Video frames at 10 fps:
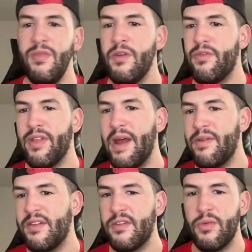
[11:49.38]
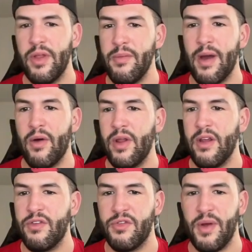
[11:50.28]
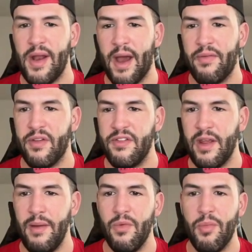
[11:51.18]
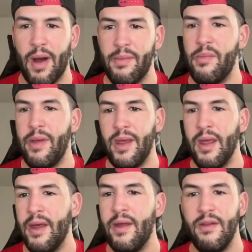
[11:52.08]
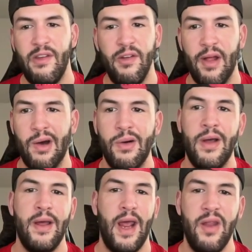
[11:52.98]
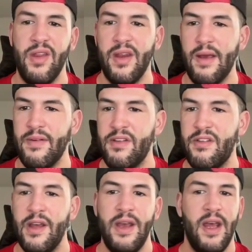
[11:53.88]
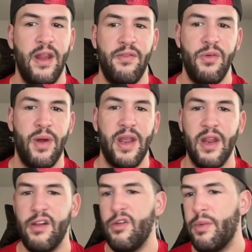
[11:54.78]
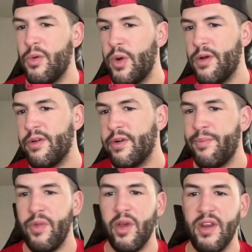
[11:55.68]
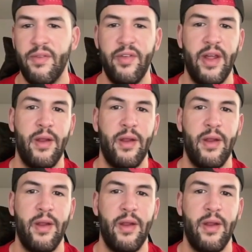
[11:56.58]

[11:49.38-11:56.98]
for that reason, really my only interest right now for this team would probably be D'Lo, Anthony Davis. And if you want to get a little bit weirder, you could definitely land